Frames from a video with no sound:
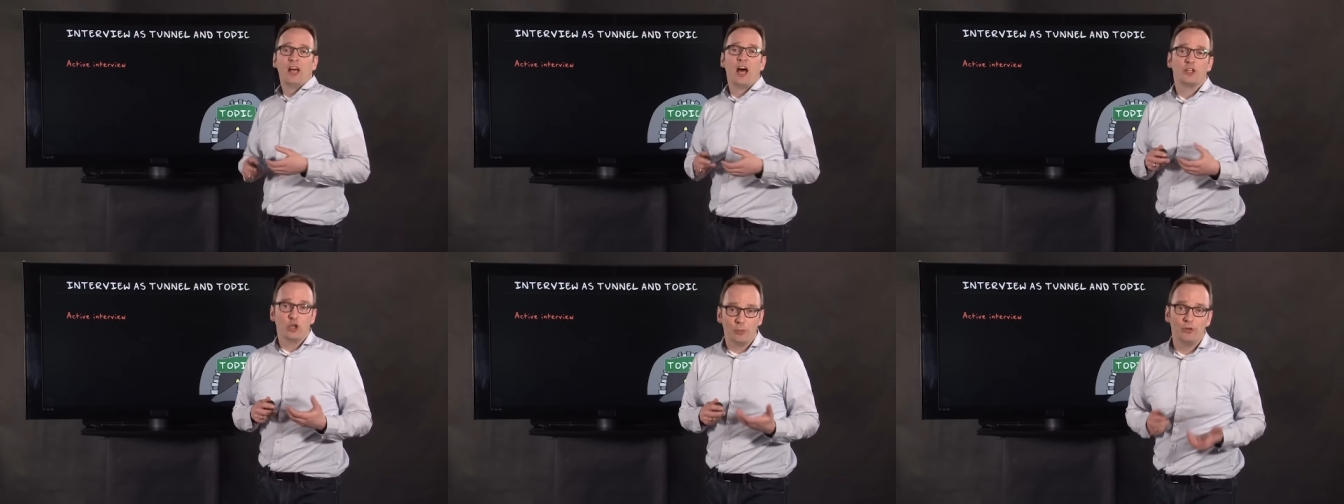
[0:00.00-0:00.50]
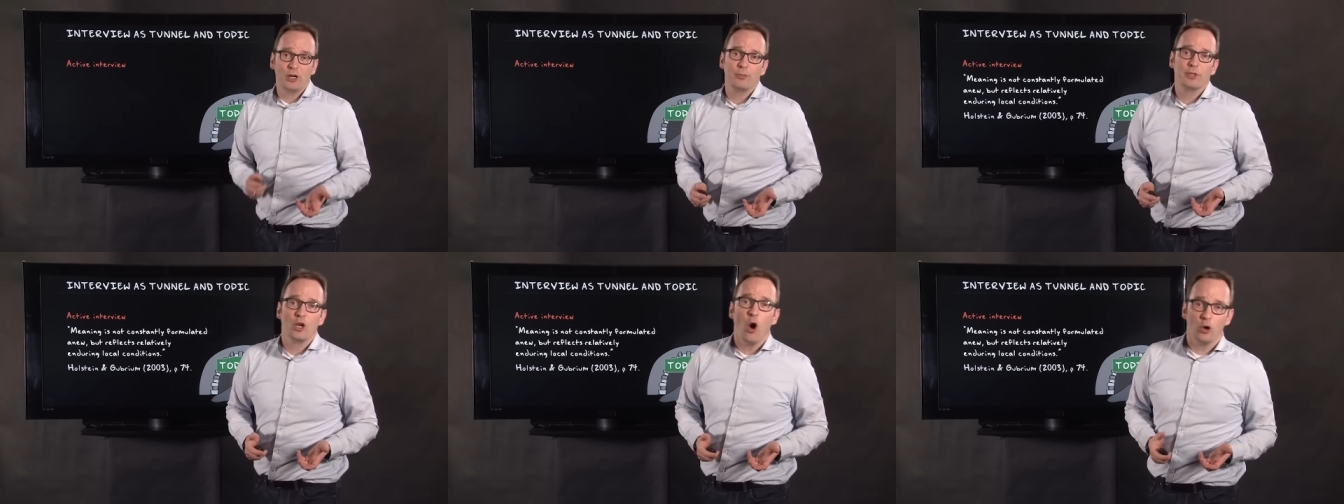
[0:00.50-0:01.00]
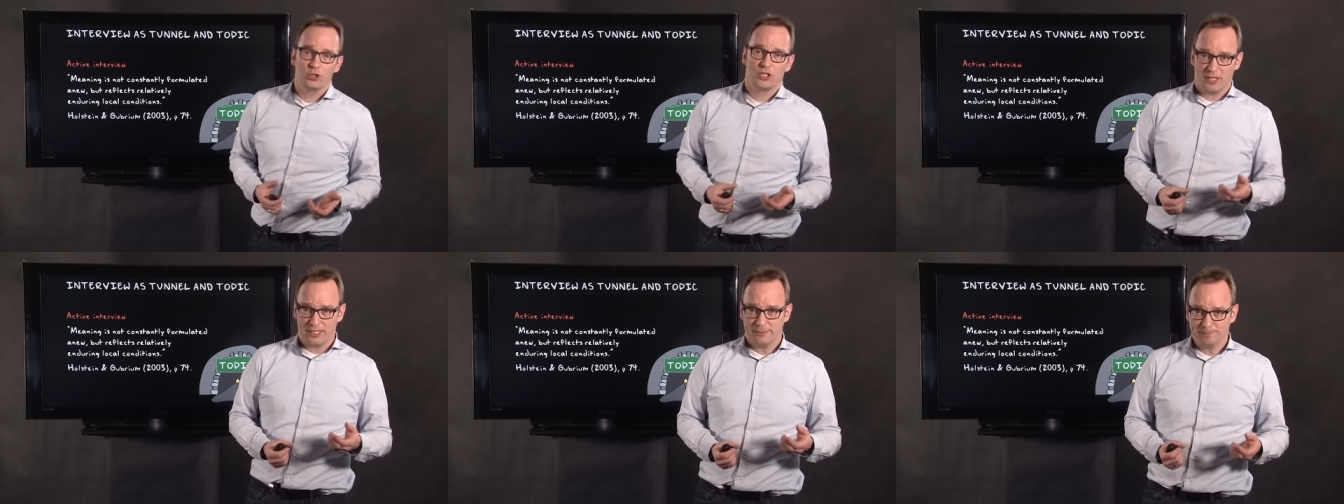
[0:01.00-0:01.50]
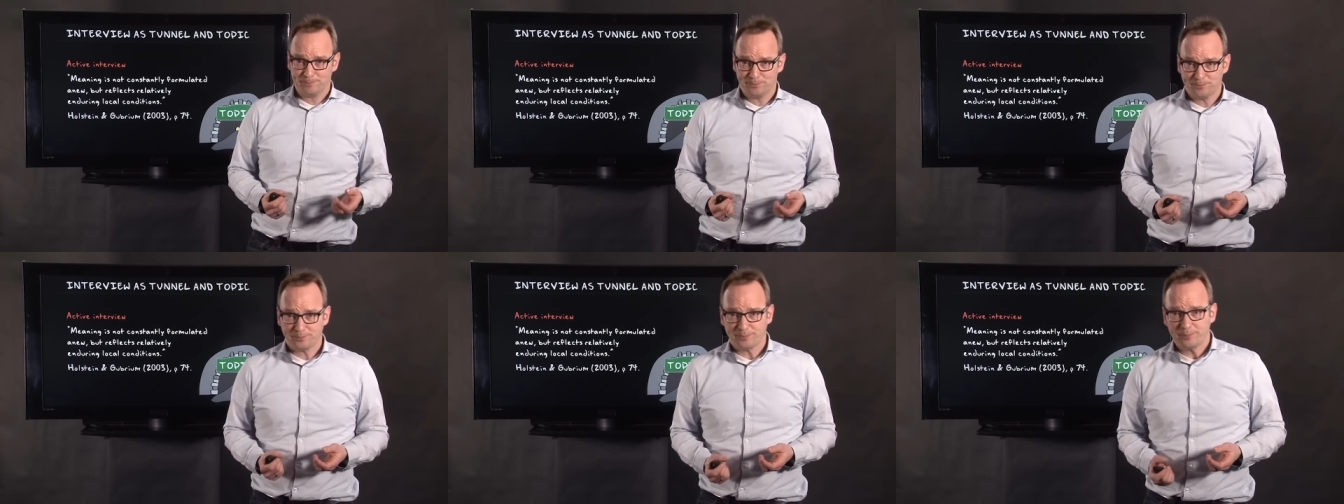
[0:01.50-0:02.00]
uh, Gubrium and Holstein.
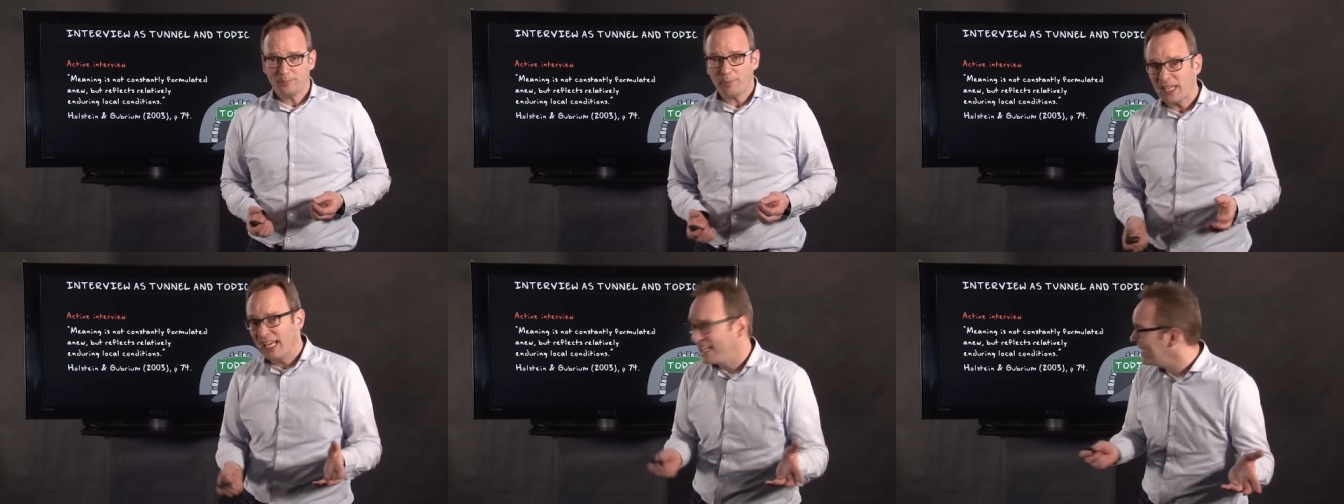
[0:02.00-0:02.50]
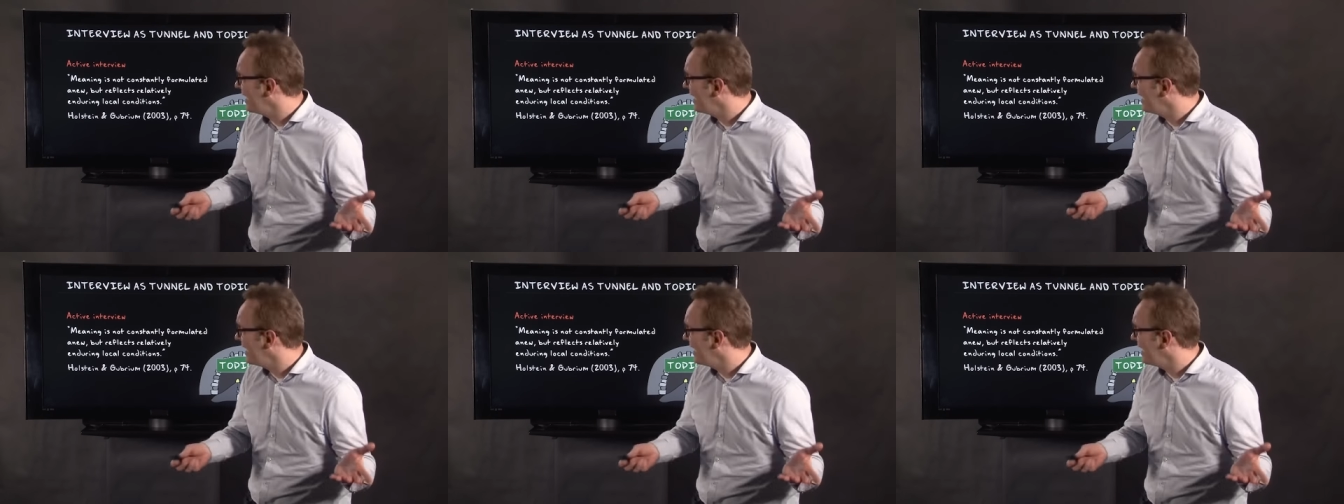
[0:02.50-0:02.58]
And